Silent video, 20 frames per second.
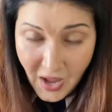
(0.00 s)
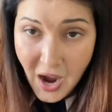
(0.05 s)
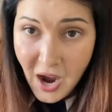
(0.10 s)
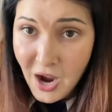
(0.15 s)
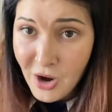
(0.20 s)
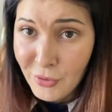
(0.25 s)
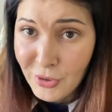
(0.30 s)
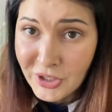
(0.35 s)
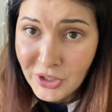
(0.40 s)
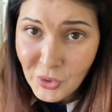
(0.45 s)
I
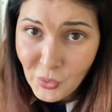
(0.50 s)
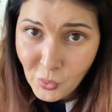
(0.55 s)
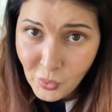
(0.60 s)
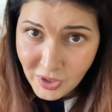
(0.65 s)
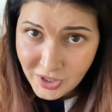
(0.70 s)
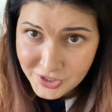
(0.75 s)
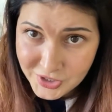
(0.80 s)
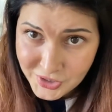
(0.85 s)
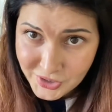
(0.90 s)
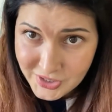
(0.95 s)
really
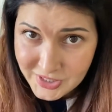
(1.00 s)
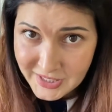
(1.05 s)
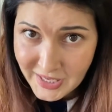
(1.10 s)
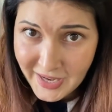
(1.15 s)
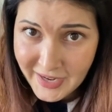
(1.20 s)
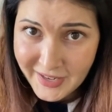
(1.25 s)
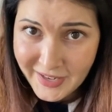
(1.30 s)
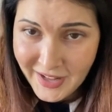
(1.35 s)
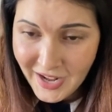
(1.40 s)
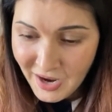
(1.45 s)
want to
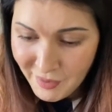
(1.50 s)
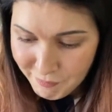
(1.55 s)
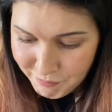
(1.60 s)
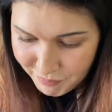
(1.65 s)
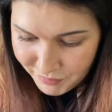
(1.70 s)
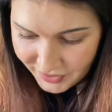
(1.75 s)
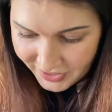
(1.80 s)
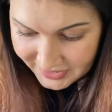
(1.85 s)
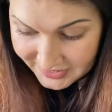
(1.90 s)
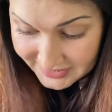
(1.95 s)
set it up,
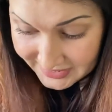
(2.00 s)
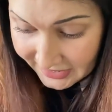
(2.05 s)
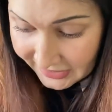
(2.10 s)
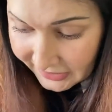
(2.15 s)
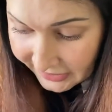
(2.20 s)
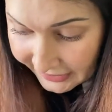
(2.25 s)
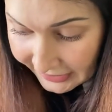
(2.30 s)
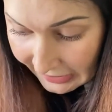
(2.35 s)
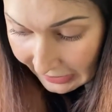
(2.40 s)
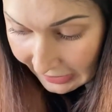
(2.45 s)
but
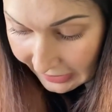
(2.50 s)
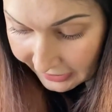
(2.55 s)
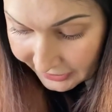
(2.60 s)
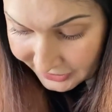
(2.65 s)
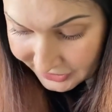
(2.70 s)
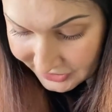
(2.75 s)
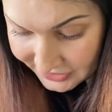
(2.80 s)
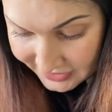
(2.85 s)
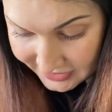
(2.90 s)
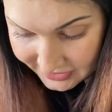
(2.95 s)
sadly
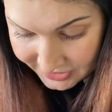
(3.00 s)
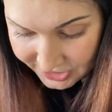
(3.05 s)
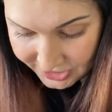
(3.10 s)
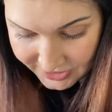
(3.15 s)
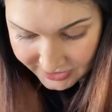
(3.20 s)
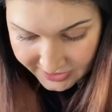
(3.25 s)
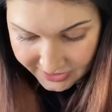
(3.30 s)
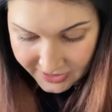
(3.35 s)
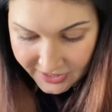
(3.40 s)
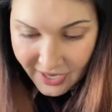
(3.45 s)
I
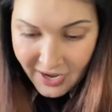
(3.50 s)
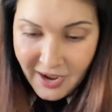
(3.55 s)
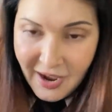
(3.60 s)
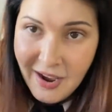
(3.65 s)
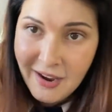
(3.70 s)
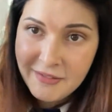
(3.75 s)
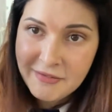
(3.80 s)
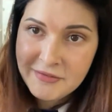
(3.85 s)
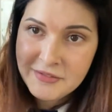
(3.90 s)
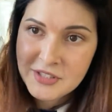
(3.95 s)
just didn't
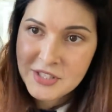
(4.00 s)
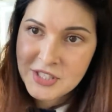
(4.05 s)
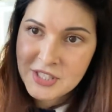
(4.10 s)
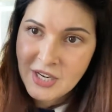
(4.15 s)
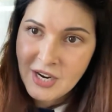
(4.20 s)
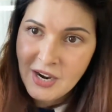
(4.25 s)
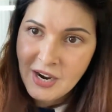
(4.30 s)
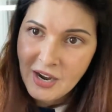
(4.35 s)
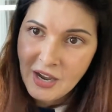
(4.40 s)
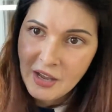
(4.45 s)
have
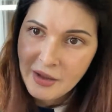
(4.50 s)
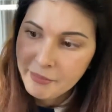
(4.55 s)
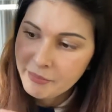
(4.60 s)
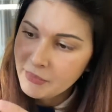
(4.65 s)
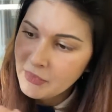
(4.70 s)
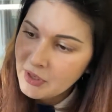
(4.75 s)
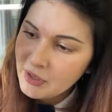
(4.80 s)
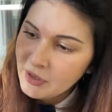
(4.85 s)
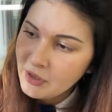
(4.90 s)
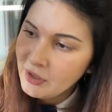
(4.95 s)
time.
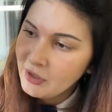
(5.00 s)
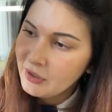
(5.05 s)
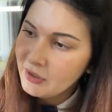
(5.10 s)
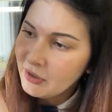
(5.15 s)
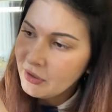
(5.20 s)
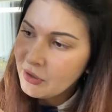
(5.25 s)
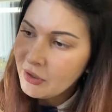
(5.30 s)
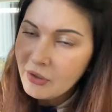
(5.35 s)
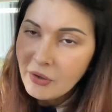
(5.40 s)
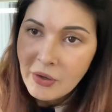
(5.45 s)

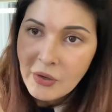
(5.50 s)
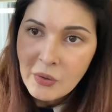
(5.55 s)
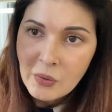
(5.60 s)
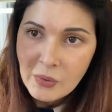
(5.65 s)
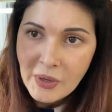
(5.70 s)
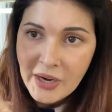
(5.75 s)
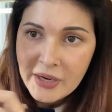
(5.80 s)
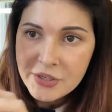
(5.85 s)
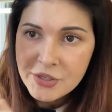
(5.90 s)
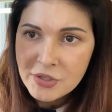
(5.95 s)
Oh,
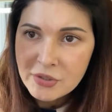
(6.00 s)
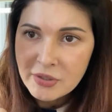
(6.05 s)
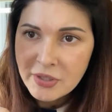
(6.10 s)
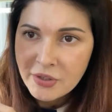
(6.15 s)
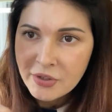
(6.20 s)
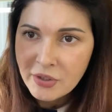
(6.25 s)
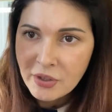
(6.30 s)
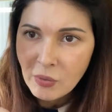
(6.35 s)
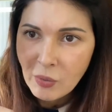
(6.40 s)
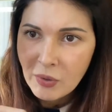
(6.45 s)
actually
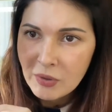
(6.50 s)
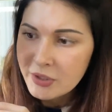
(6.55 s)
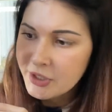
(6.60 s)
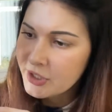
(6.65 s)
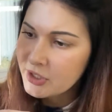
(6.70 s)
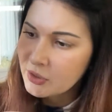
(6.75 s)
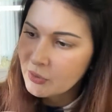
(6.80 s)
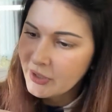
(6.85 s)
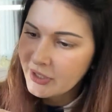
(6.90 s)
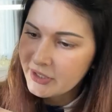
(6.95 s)
the quality
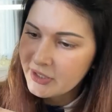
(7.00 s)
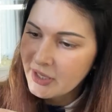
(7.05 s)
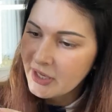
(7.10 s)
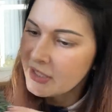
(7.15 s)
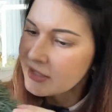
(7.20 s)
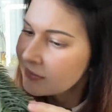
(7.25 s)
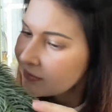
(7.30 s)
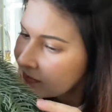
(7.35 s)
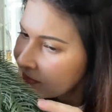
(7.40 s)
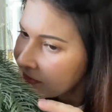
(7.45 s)
is quite
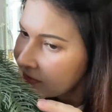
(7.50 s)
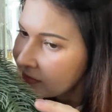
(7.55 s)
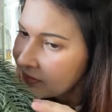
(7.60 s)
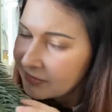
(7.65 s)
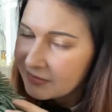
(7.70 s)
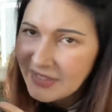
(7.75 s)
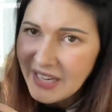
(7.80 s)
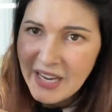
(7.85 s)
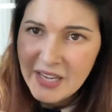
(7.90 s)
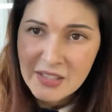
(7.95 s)
nice,
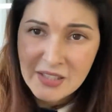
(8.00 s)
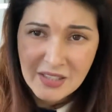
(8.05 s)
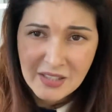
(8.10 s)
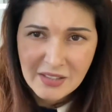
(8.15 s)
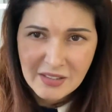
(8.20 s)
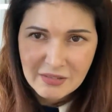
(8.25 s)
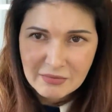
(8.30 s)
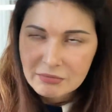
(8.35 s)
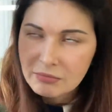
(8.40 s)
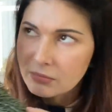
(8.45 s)
and
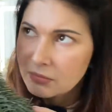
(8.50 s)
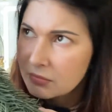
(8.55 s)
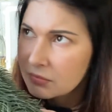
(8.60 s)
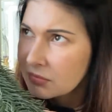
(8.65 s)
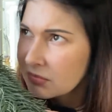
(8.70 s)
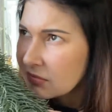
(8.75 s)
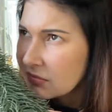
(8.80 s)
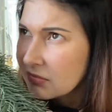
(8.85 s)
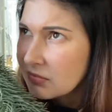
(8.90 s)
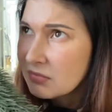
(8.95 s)

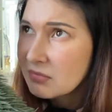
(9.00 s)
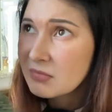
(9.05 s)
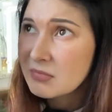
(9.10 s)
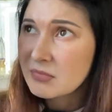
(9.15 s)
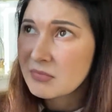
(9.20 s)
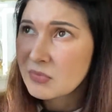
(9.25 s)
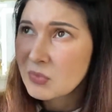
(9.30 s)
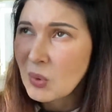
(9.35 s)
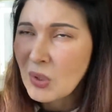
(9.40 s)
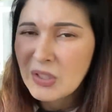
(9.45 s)

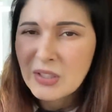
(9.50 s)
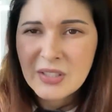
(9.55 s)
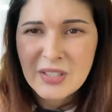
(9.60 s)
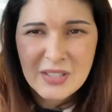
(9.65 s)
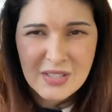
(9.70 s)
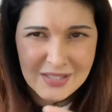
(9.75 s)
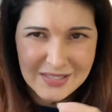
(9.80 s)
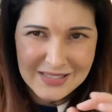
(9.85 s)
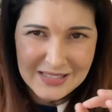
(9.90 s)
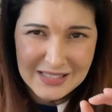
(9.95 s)
well,
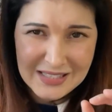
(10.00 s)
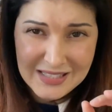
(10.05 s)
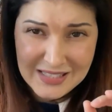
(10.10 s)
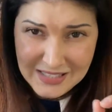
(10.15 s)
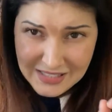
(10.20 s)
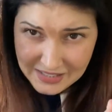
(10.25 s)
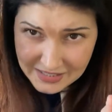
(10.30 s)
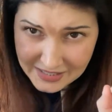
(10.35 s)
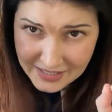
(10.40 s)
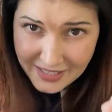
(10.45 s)
it
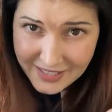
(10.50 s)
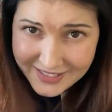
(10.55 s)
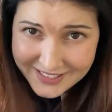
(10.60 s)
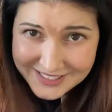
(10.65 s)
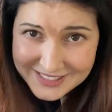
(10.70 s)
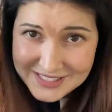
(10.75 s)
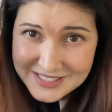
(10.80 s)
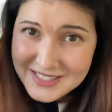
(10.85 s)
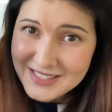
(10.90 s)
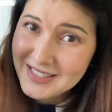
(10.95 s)

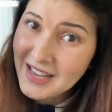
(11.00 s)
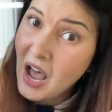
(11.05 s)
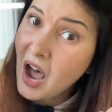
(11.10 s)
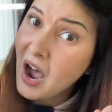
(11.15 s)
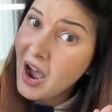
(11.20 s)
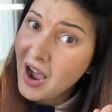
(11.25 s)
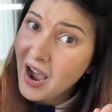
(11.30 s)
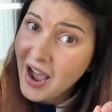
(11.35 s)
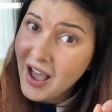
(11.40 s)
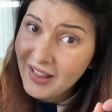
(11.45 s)
stinks
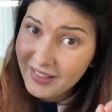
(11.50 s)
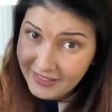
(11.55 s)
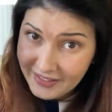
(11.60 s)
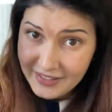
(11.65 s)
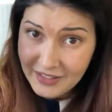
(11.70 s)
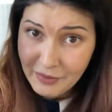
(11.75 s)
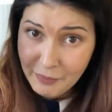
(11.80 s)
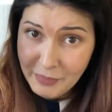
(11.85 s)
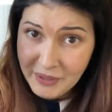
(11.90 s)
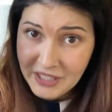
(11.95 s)
a
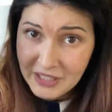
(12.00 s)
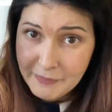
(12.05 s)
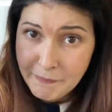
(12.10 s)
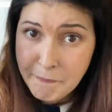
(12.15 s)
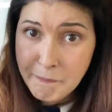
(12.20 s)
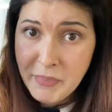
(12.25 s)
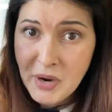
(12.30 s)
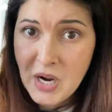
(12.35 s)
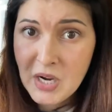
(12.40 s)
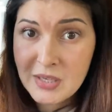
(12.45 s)
little
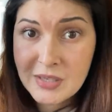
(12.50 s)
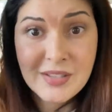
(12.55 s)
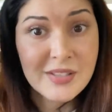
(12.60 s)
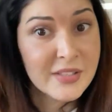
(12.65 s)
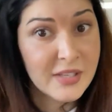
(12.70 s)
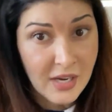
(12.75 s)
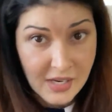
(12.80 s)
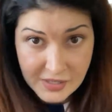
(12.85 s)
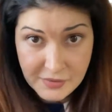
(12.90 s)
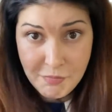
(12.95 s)
bit, but
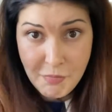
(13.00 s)
not